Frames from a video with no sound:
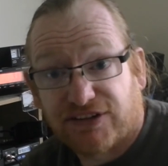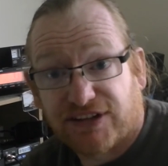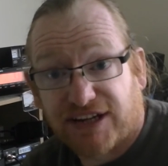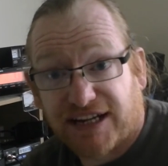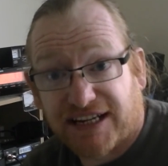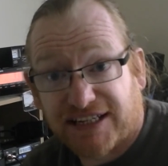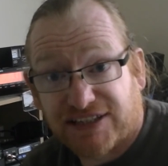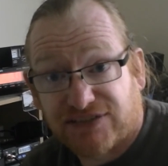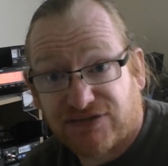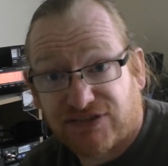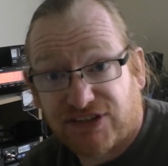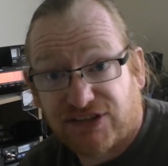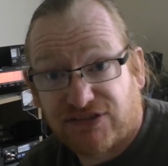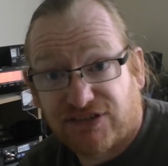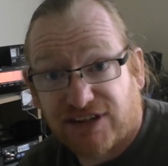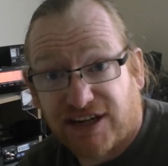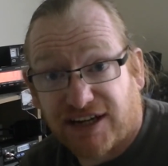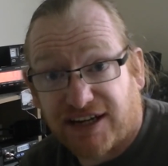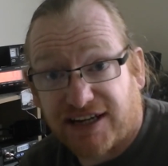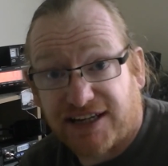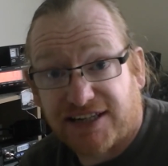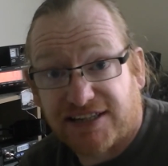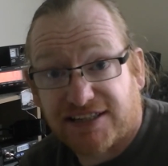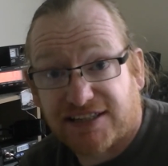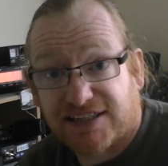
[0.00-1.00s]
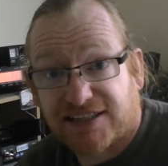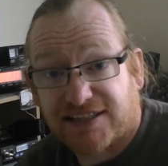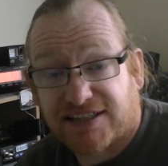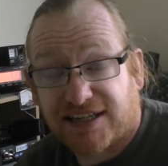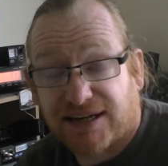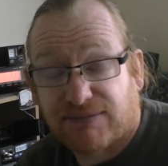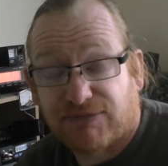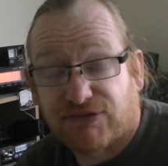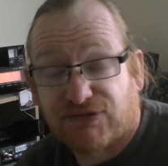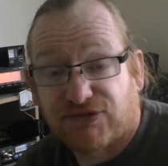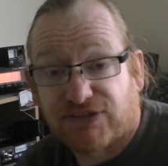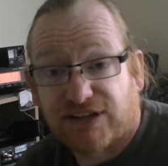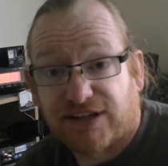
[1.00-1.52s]
The last few nights at
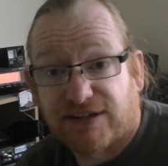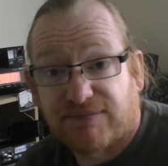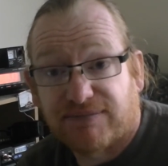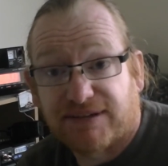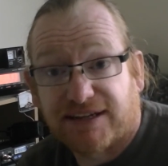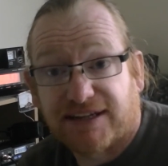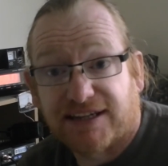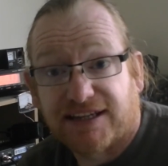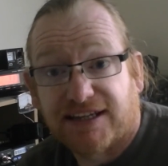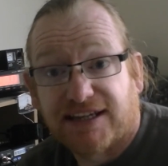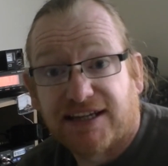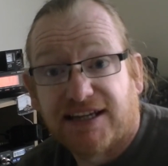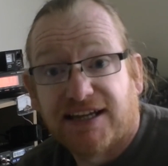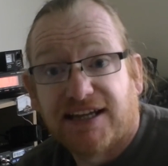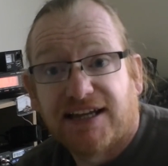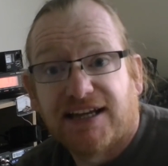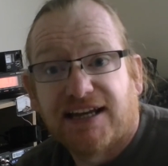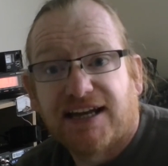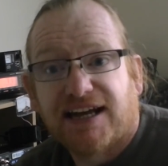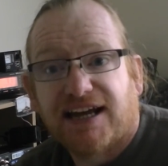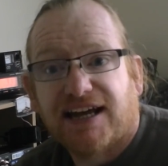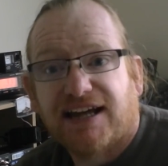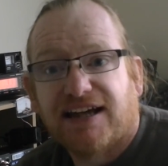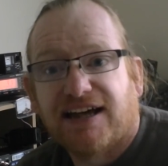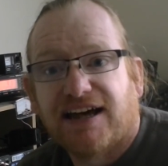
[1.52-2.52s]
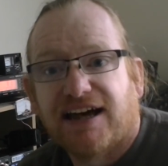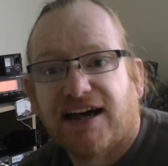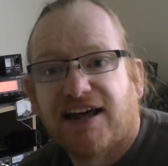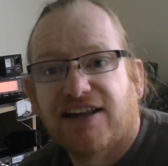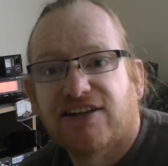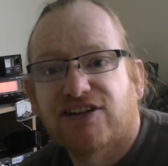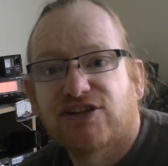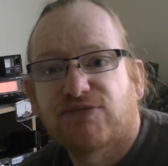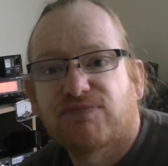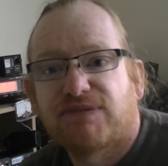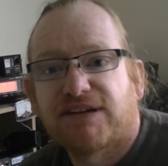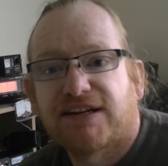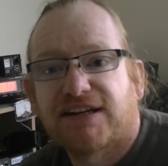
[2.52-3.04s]
time of filming,
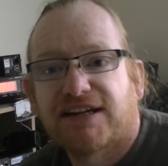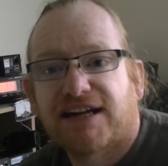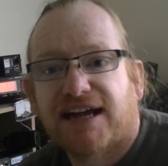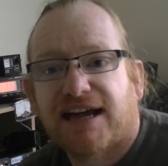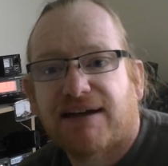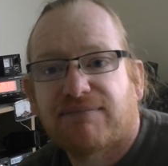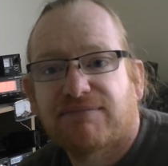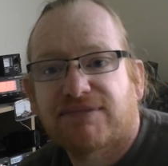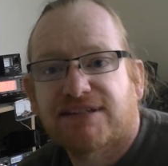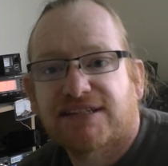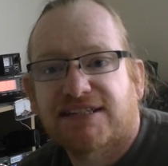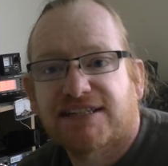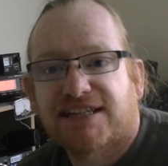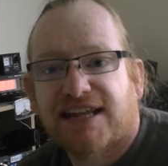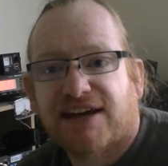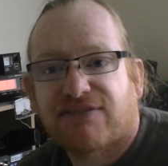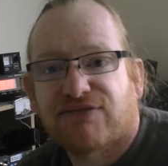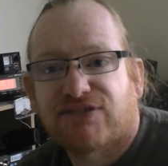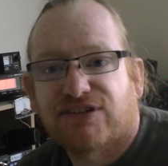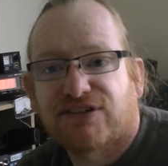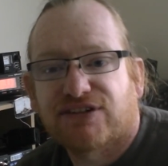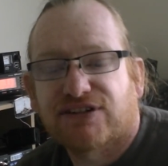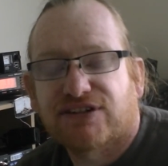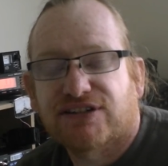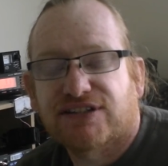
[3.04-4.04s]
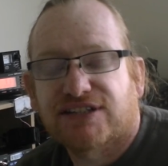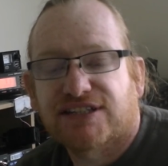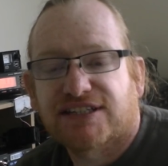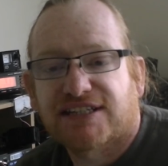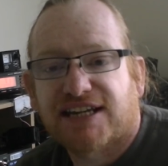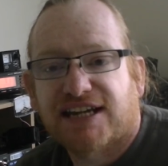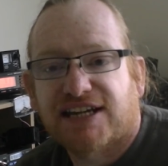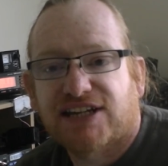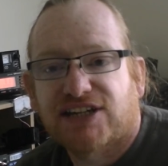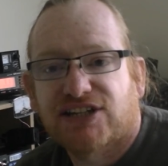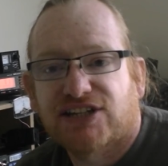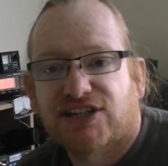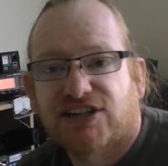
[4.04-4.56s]
there's been an M7
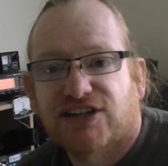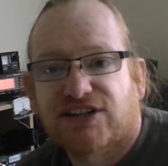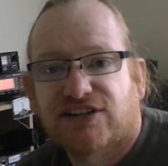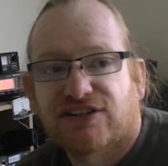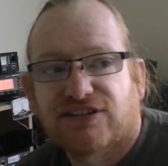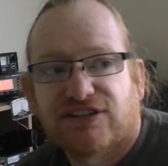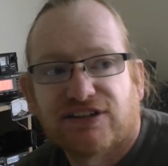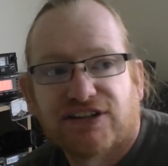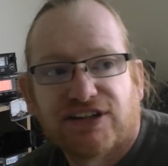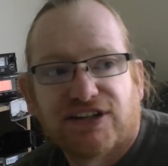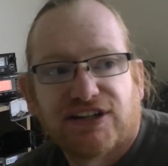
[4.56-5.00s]
station,